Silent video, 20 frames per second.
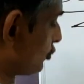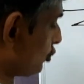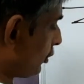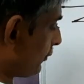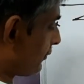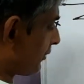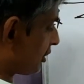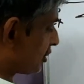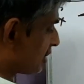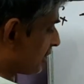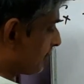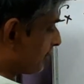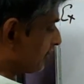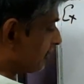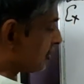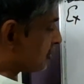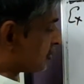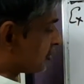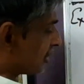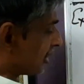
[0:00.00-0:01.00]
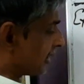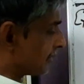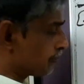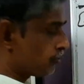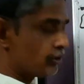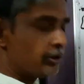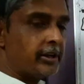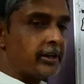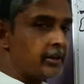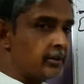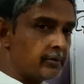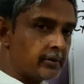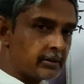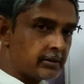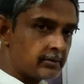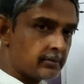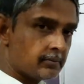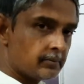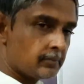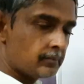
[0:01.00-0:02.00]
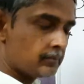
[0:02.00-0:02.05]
no friction between string and pulley anywhere.